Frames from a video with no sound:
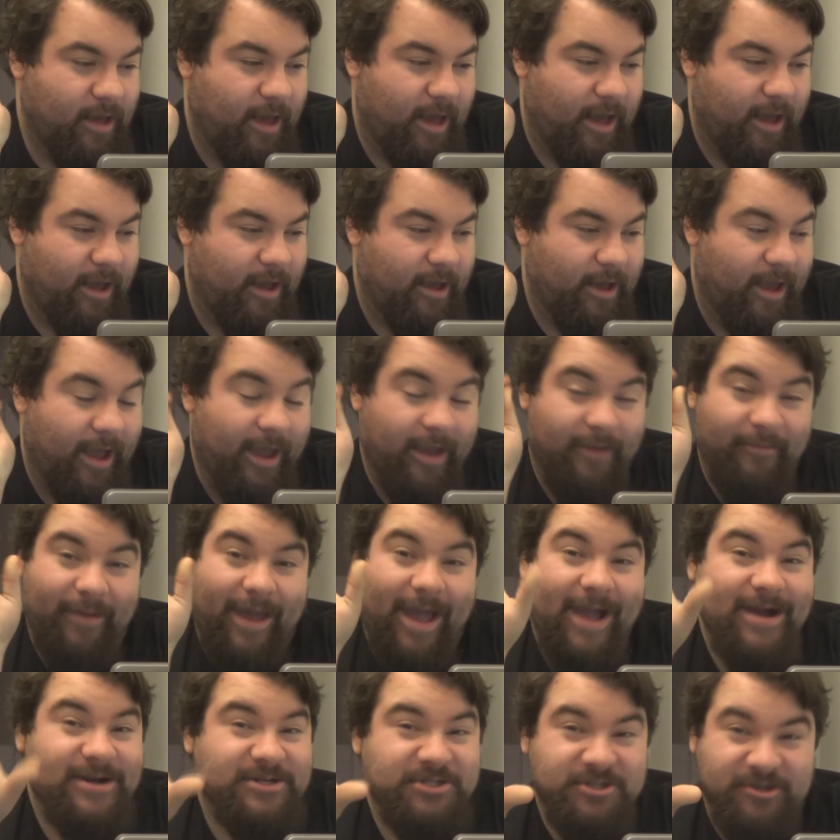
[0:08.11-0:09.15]
I am
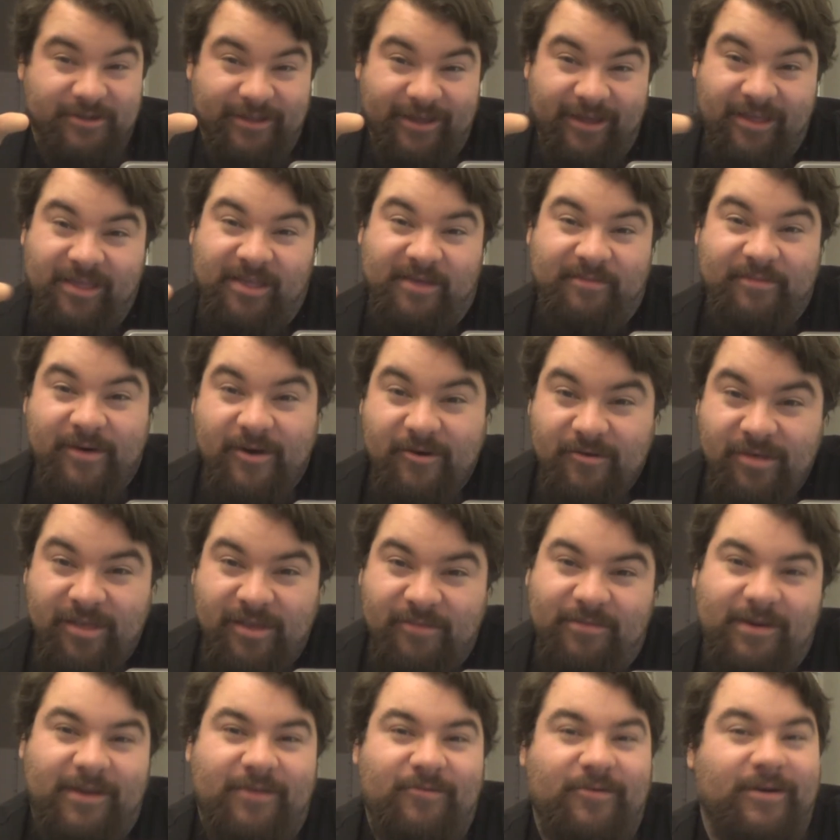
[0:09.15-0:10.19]
actually
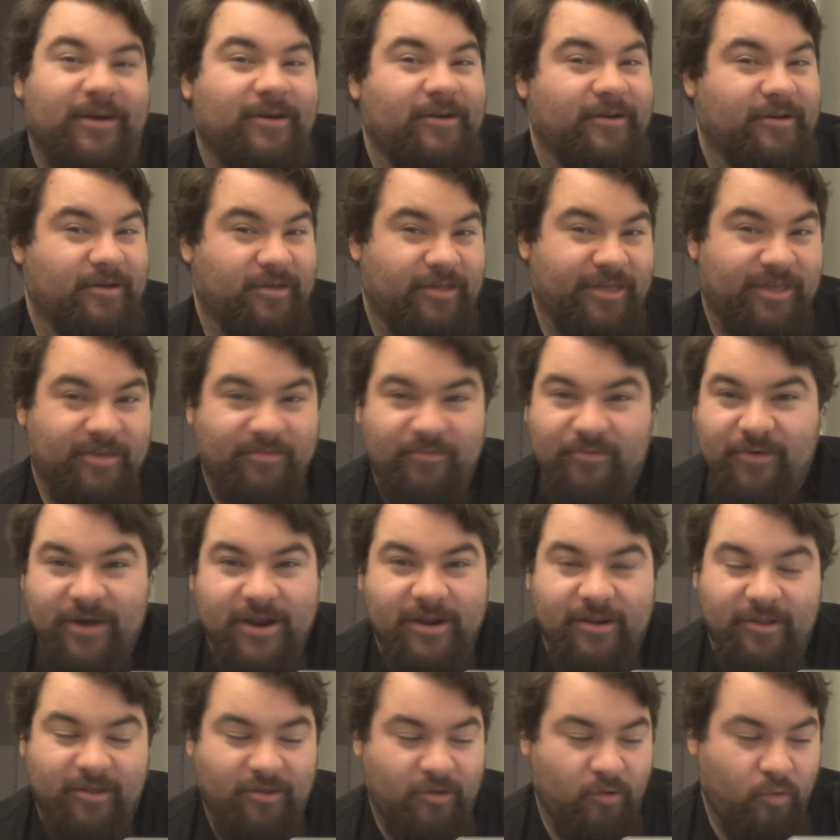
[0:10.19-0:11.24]
supposed to be doing
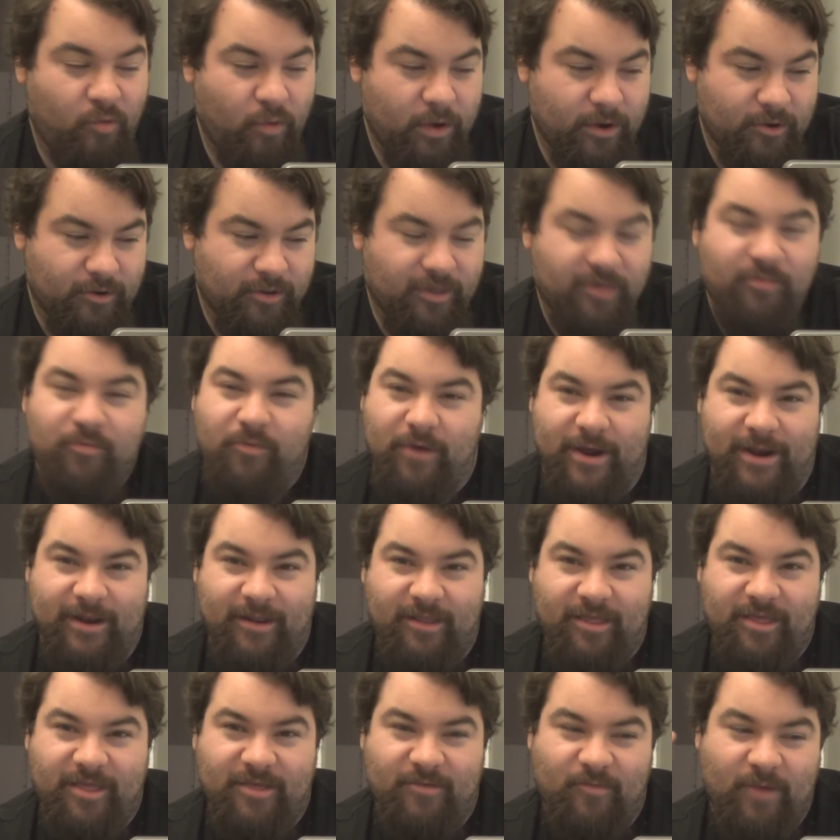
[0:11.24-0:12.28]
Twitter
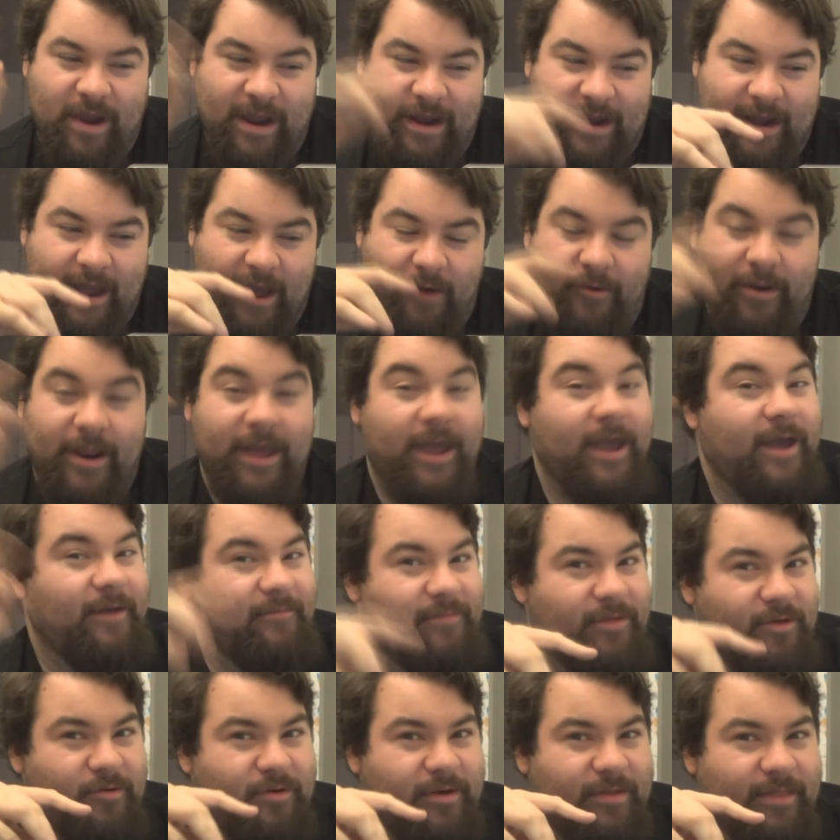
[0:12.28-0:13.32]
sprints right now, and I
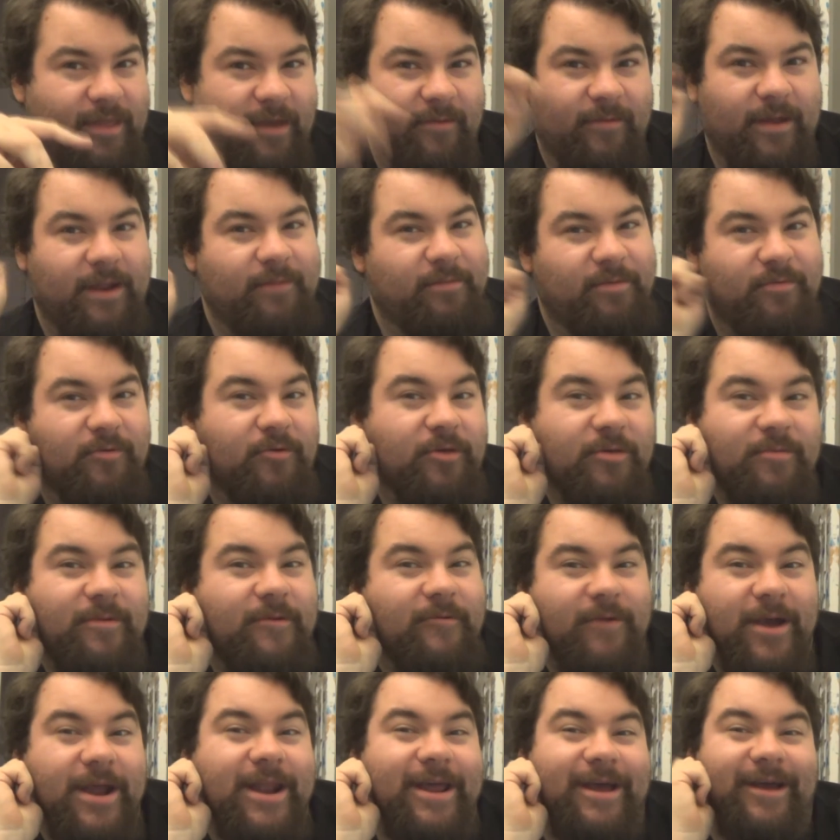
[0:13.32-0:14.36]
am doing them, and I'm supposed to be
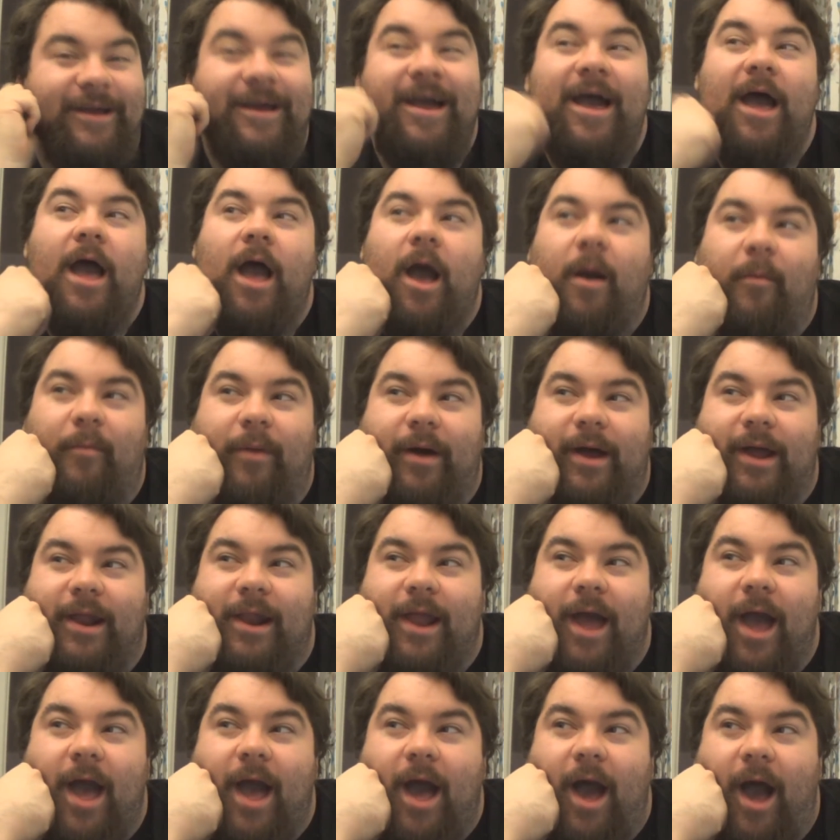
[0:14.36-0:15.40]
reading, but
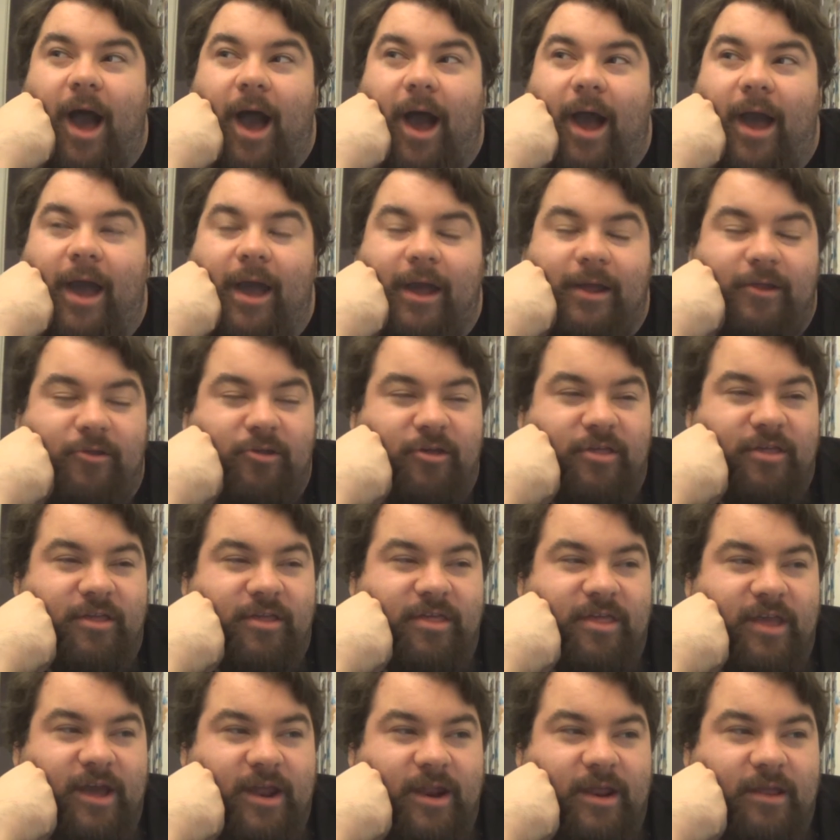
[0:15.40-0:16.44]
I just
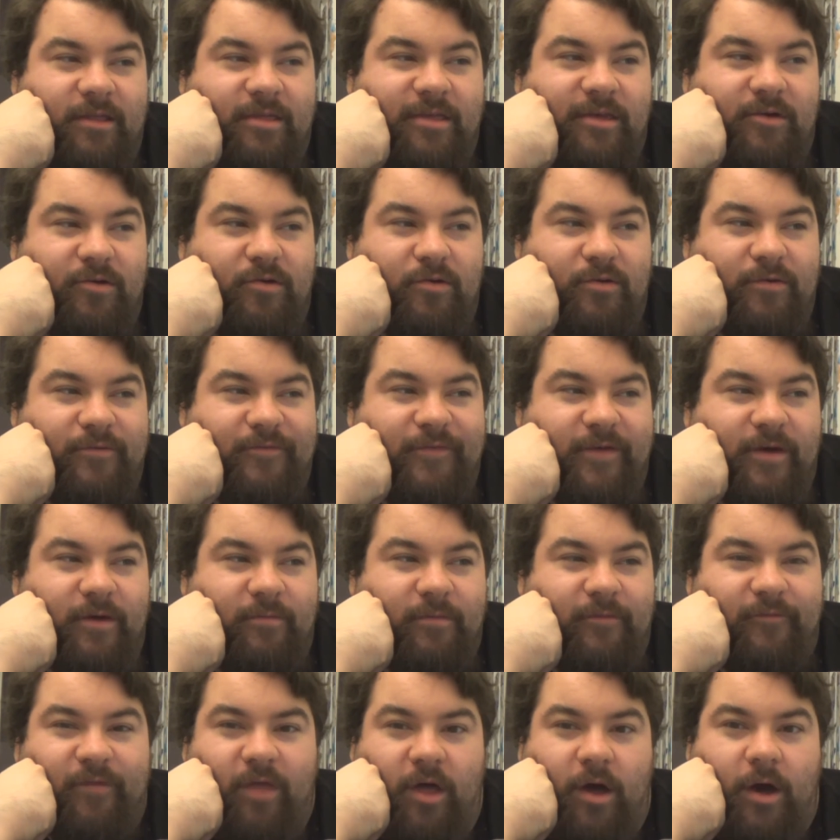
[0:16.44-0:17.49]
decided to
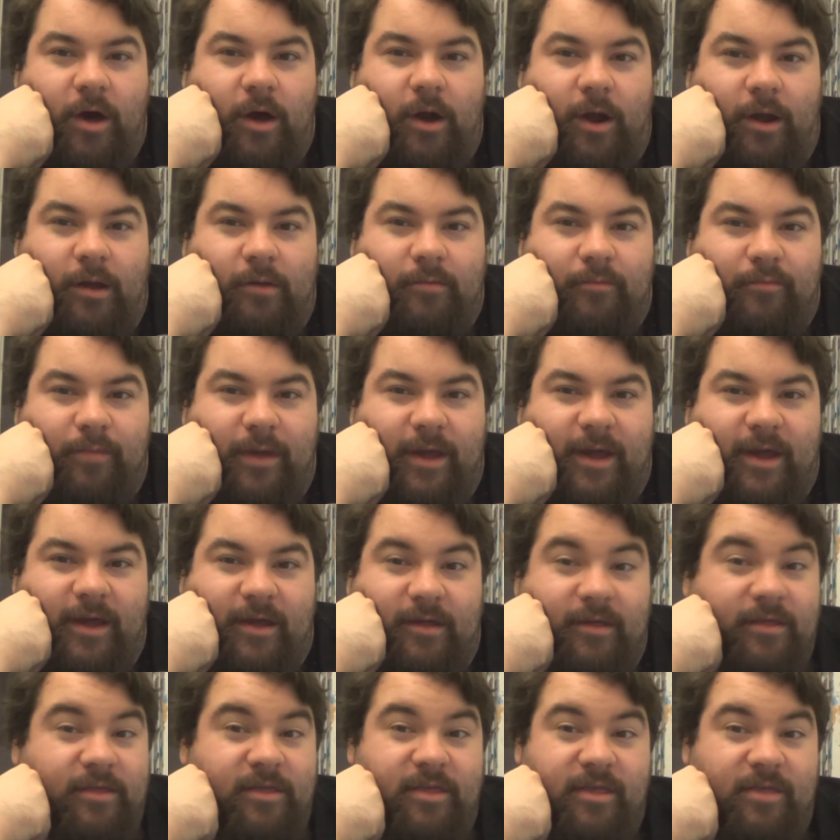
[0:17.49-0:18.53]
film a vlog
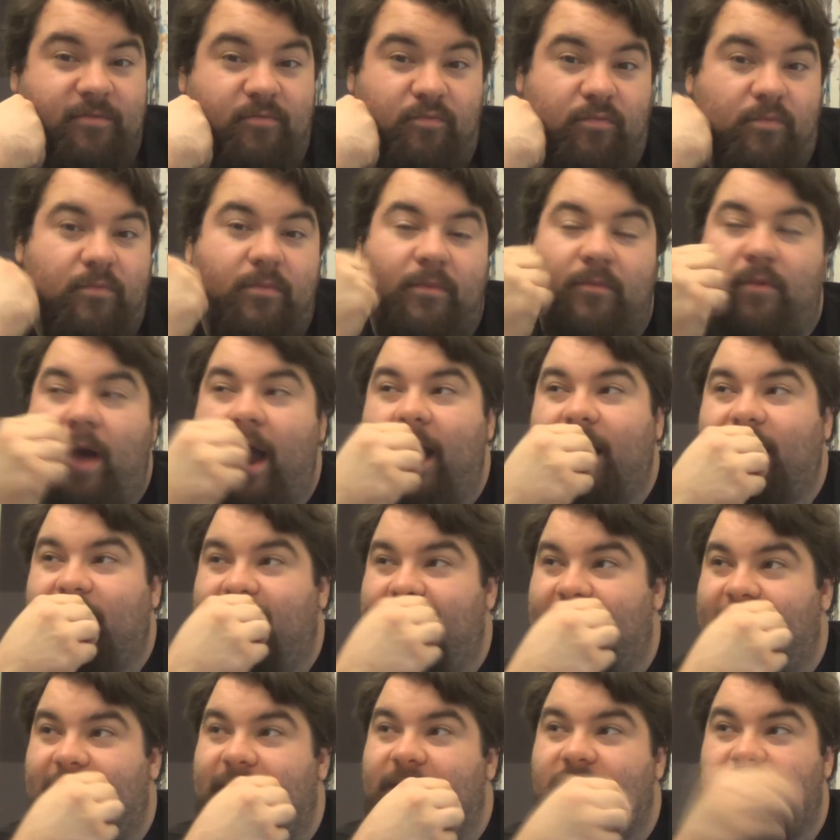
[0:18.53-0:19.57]
because I
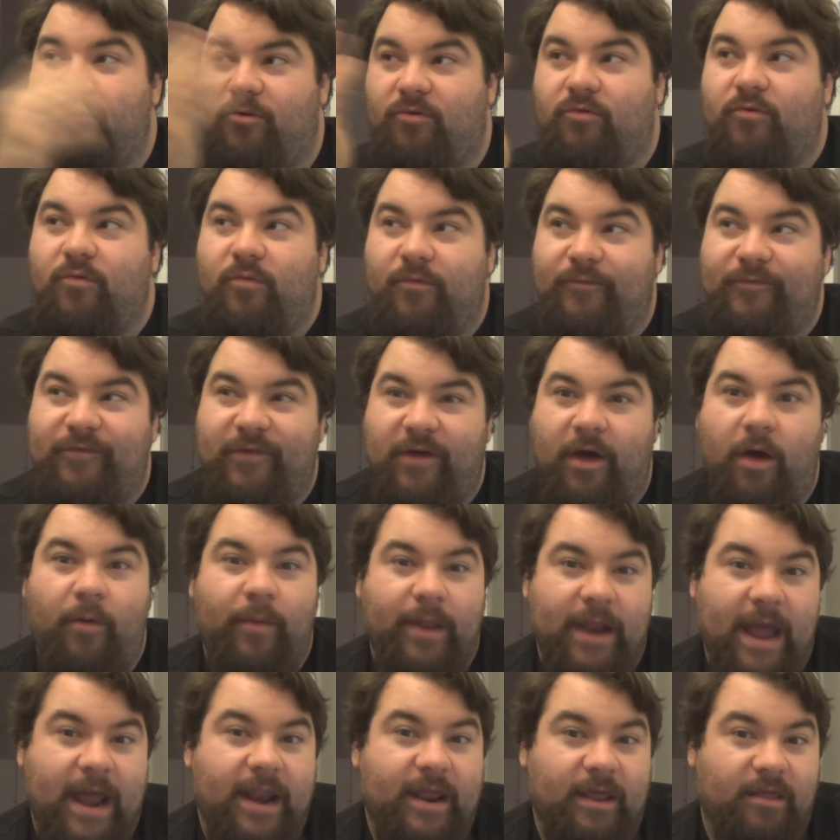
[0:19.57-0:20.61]
need to film
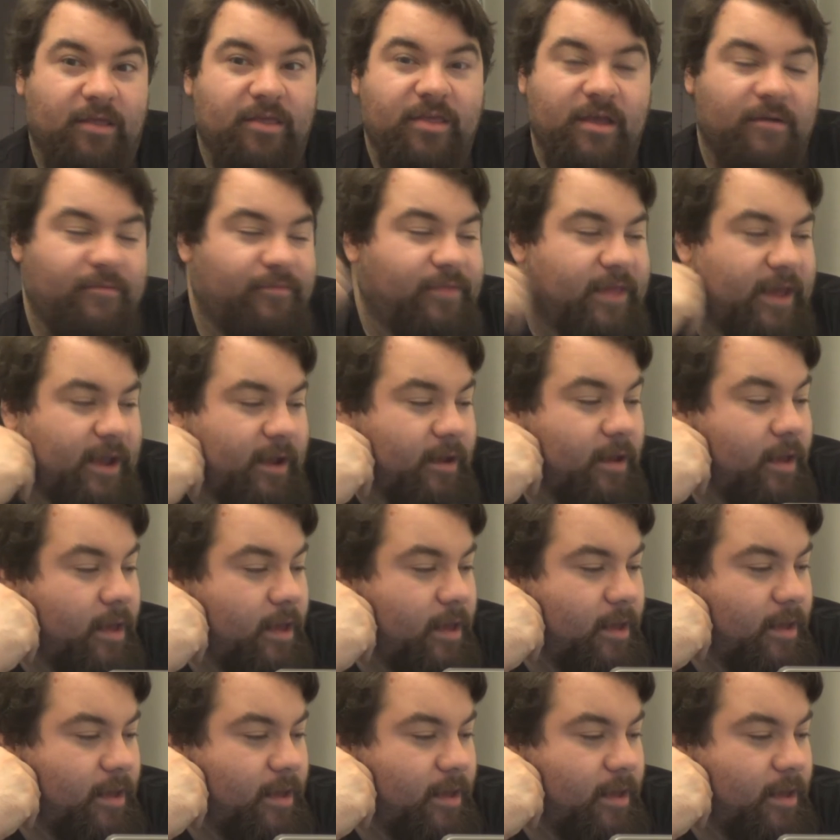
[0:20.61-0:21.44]
and edit something.